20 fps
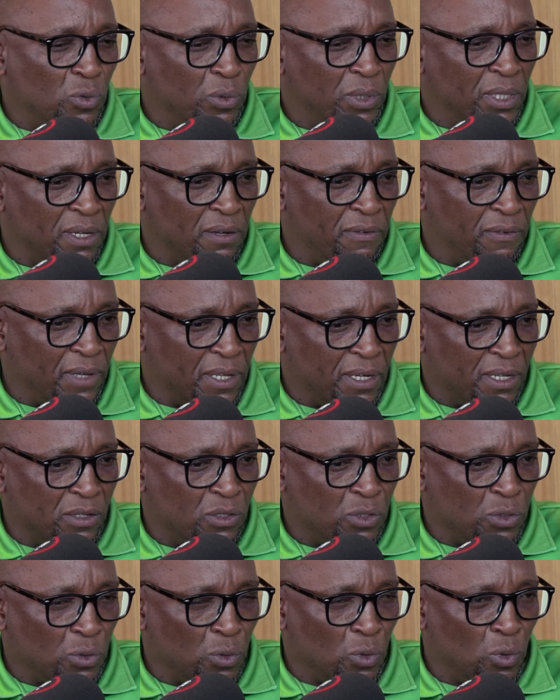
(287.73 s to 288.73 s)
We are referring
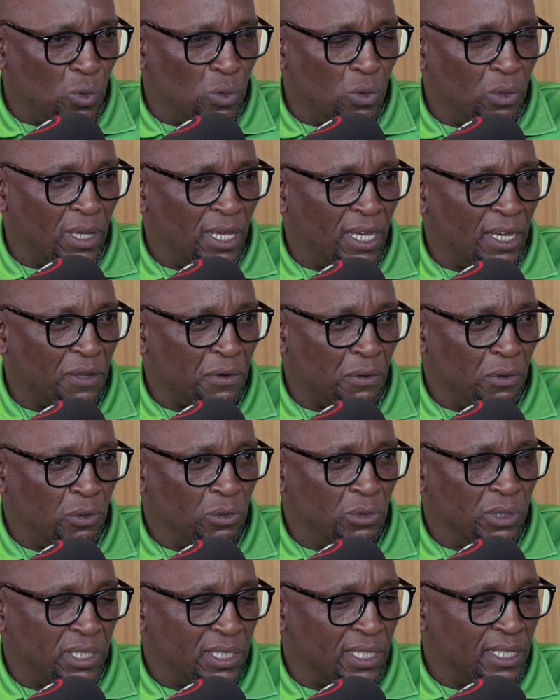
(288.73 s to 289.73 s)
to uh,
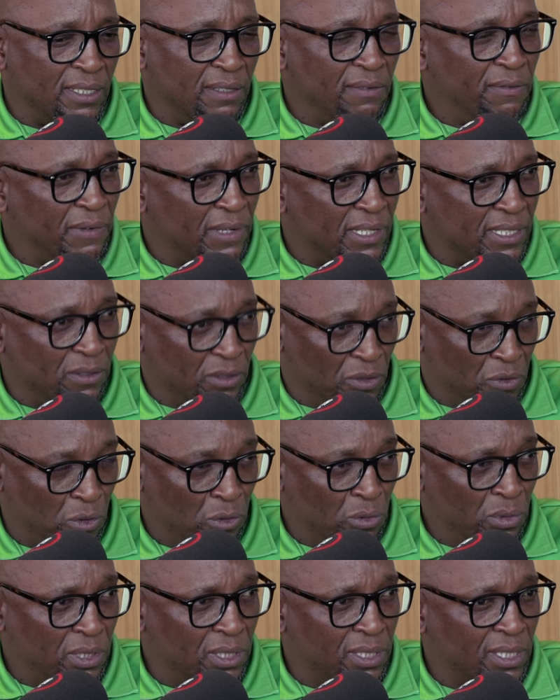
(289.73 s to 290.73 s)
roads and infra-
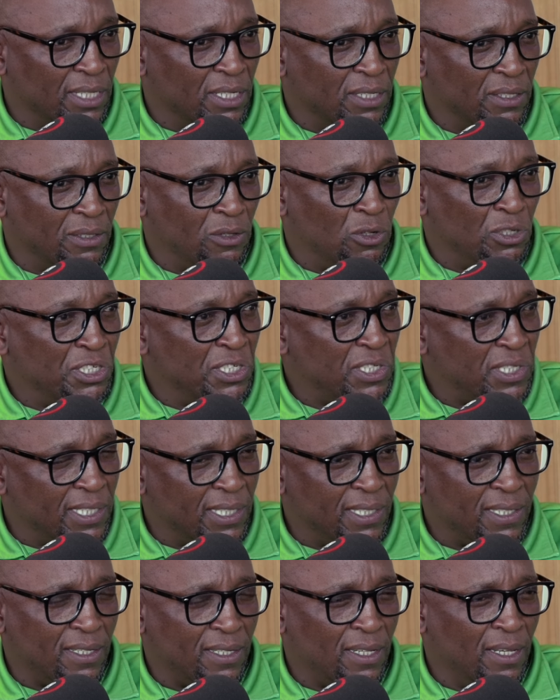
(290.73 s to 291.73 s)
roads and right.
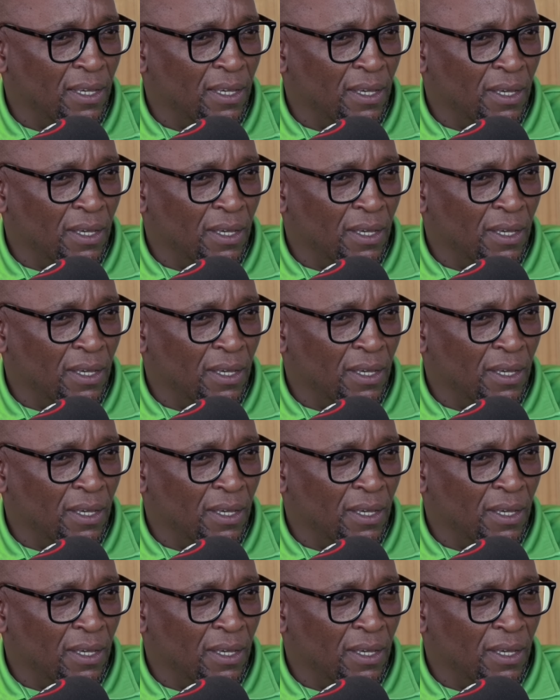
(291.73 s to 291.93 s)
logistics.